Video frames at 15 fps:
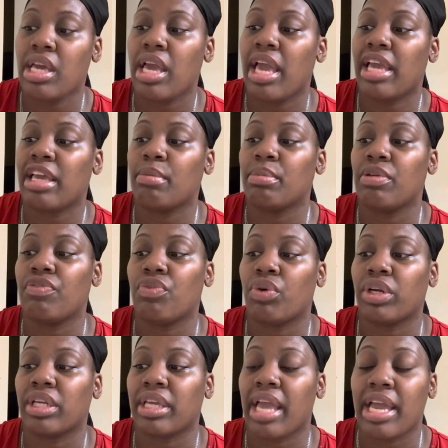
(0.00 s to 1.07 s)
It can be
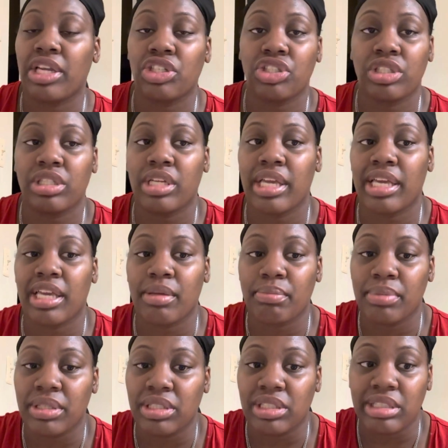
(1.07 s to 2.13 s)
fornication. It can
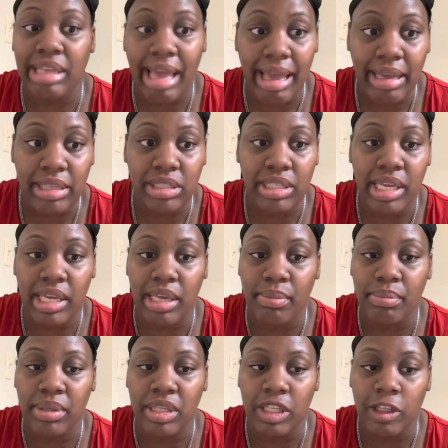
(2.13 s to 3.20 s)
be sex. It can
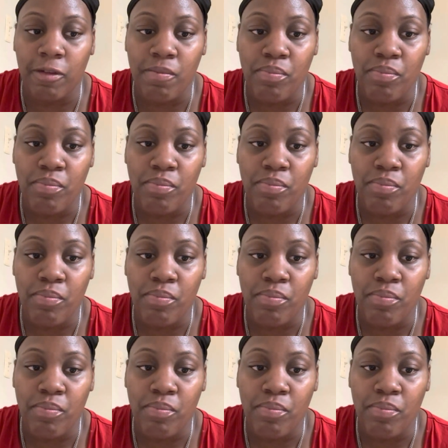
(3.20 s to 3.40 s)
be,